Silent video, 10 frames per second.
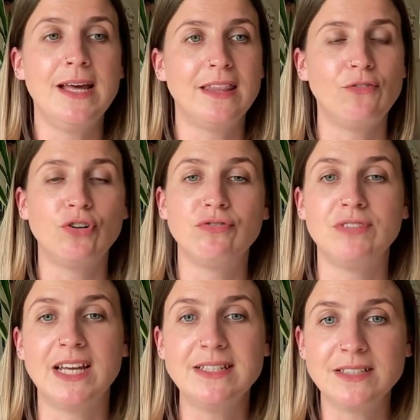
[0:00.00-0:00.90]
There are
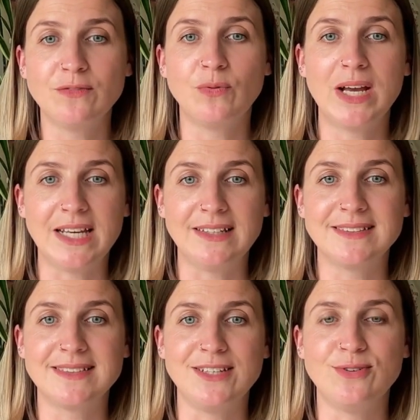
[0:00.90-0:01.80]
creative
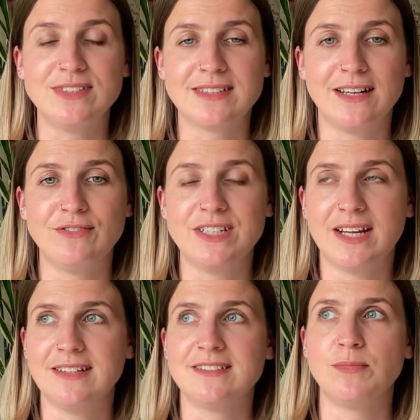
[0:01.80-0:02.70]
ways that you can sell every
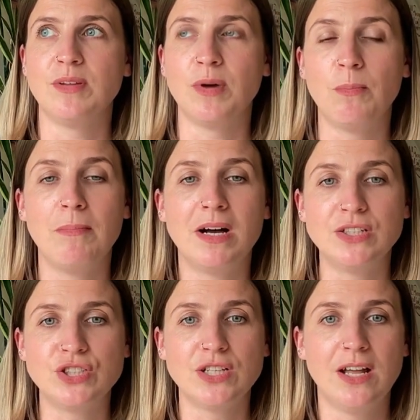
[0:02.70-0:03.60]
day, and some of them are
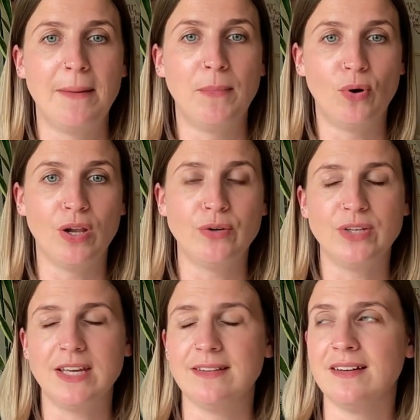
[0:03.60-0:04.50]
much more low
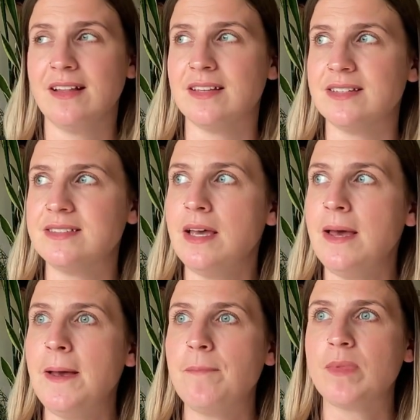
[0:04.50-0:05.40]
key than others.
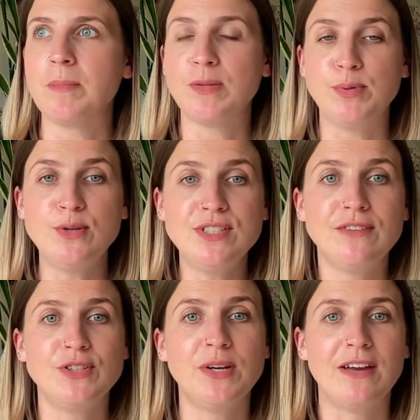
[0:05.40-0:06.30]
But the beauty
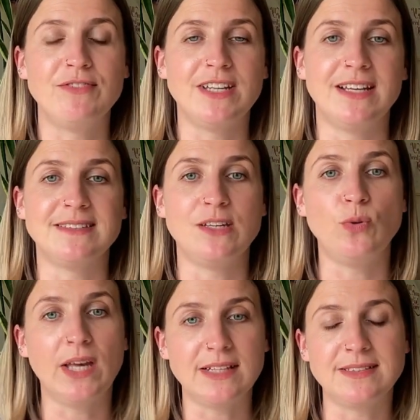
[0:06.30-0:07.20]
of doing it every day is that you
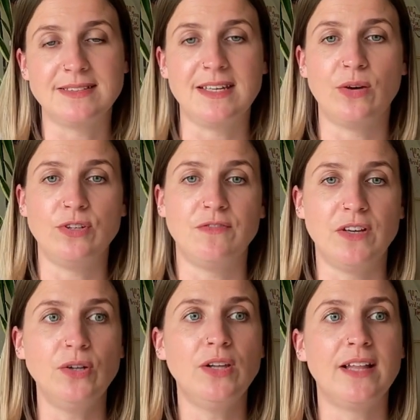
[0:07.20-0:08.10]
get to see how you
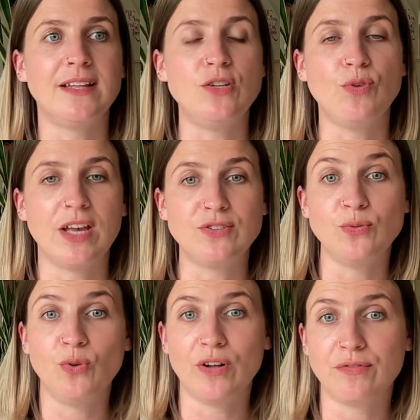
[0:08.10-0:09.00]
feel, and then you get
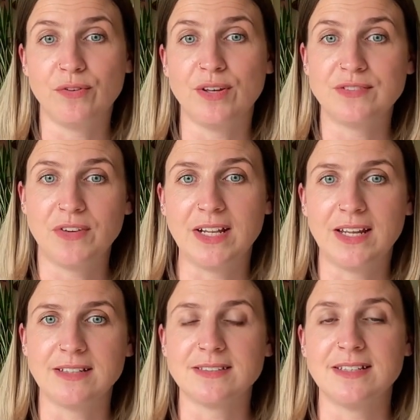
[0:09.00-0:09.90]
to work through those
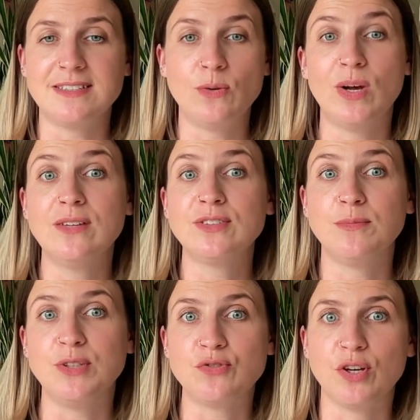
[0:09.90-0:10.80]
feelings and see what else
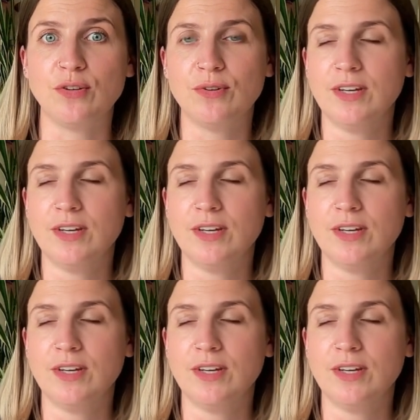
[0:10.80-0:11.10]
could be true.